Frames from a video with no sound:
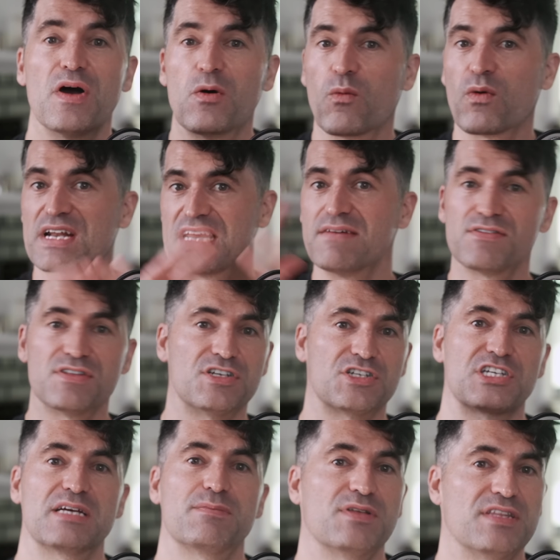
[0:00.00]
whatever the
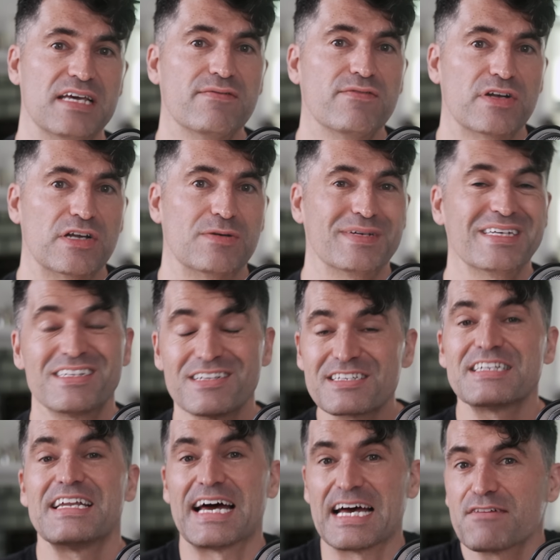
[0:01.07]
shape of the envelope, it
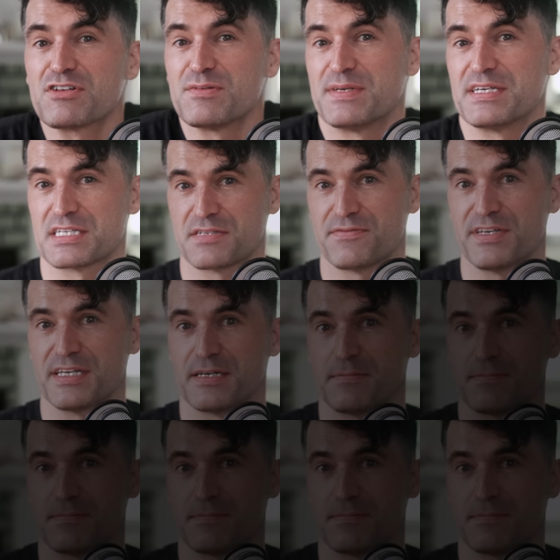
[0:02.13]
doesn't have to be a sphere.